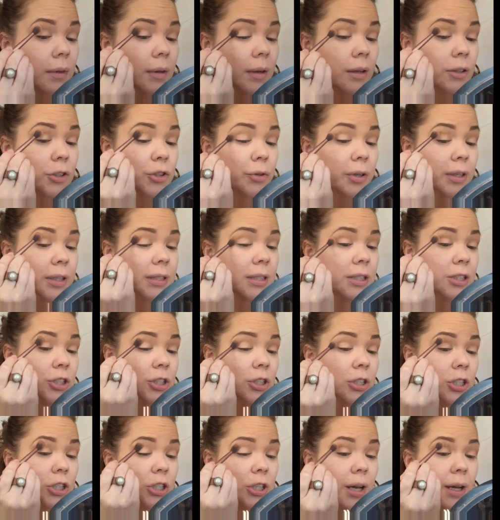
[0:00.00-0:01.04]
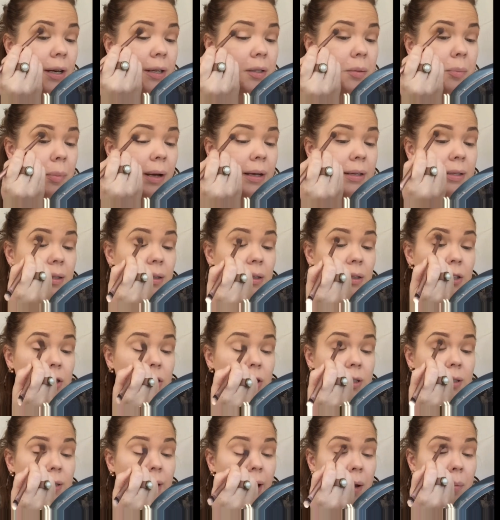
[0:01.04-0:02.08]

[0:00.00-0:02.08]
And transition shade is basically just